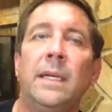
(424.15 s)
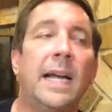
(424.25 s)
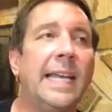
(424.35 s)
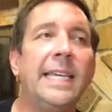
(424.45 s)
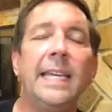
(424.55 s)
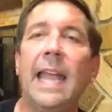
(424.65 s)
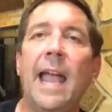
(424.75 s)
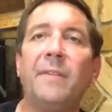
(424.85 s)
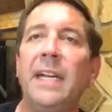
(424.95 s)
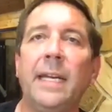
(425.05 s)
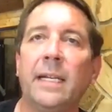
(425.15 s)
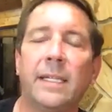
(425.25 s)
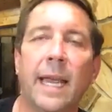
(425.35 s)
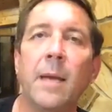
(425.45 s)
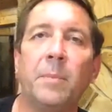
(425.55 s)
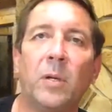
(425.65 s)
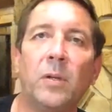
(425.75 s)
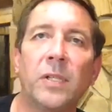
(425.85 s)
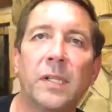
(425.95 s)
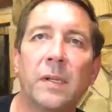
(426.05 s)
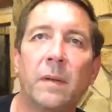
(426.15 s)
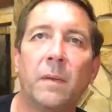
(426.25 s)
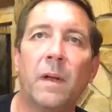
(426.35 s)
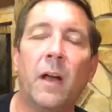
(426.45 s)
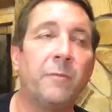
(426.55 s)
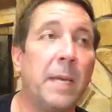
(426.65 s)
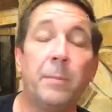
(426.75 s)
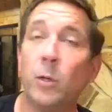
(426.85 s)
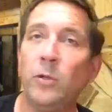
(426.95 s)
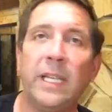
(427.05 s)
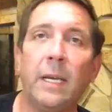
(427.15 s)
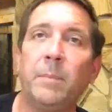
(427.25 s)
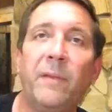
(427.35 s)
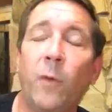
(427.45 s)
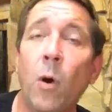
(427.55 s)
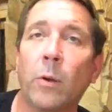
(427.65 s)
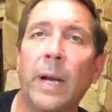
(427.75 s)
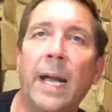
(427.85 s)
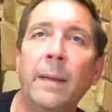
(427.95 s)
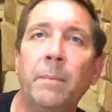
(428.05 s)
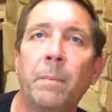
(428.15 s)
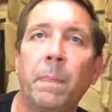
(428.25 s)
Now, he didn't have any examples of people who did it before, right?